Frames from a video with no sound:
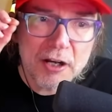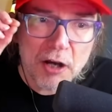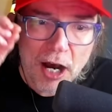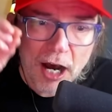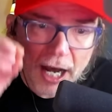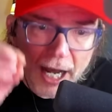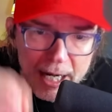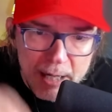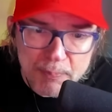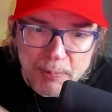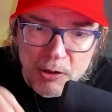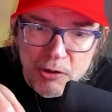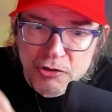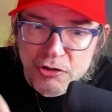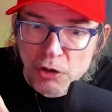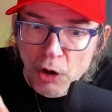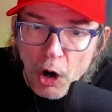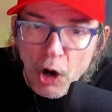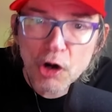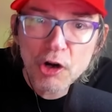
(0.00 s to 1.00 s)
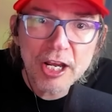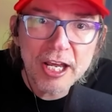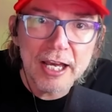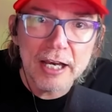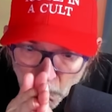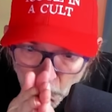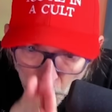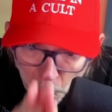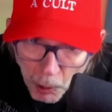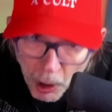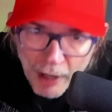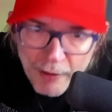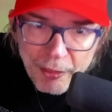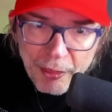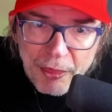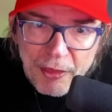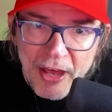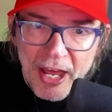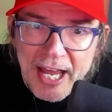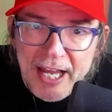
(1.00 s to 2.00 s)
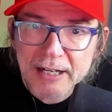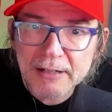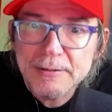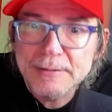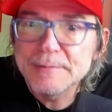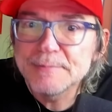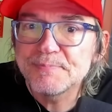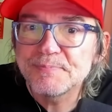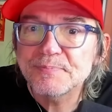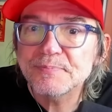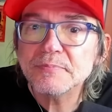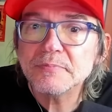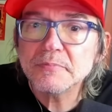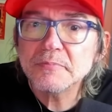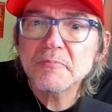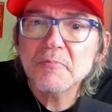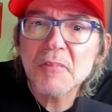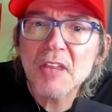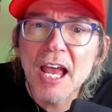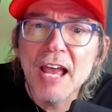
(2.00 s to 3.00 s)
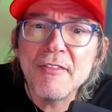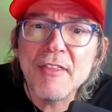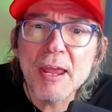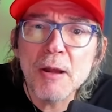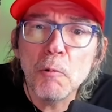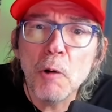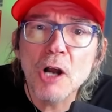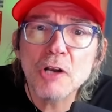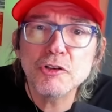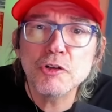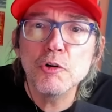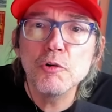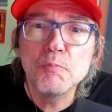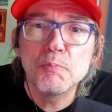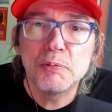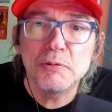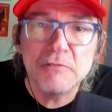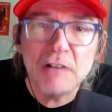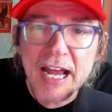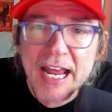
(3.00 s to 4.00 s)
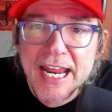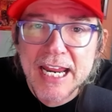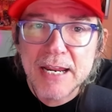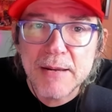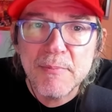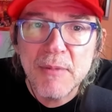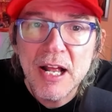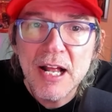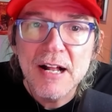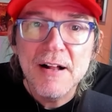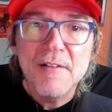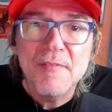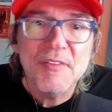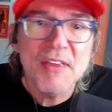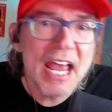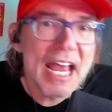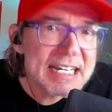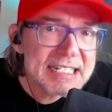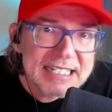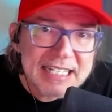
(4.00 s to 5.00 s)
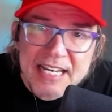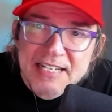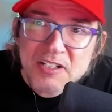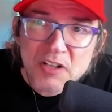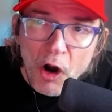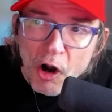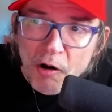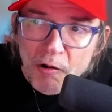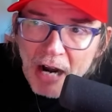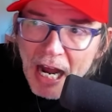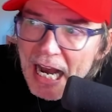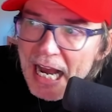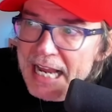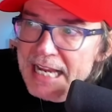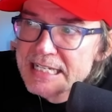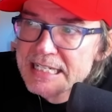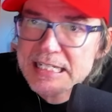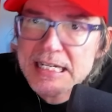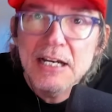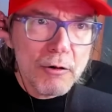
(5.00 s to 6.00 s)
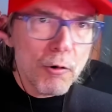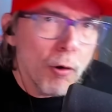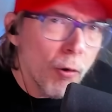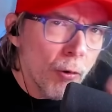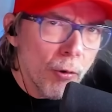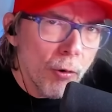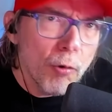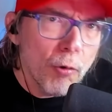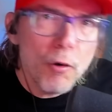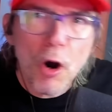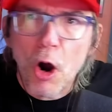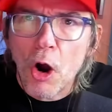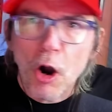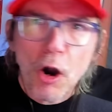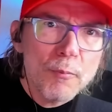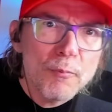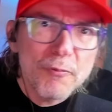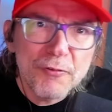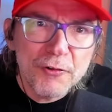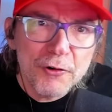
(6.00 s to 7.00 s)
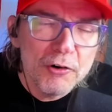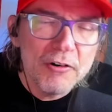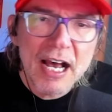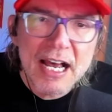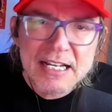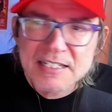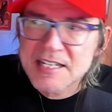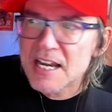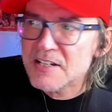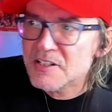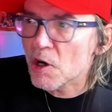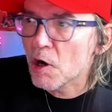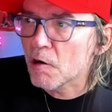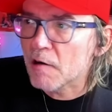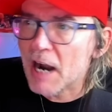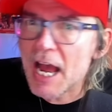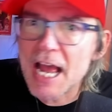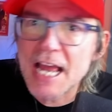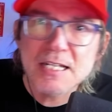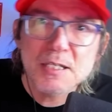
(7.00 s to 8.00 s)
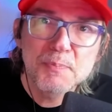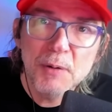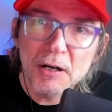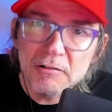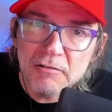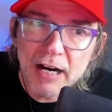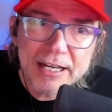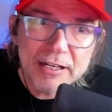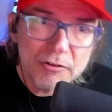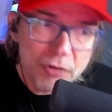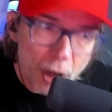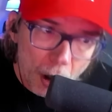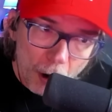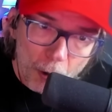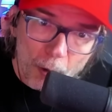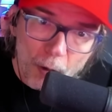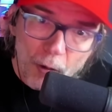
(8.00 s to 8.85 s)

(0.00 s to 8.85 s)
hyper target one thing, and they want to blame SSRIs. Oh, harmful SSRIs. But like, no,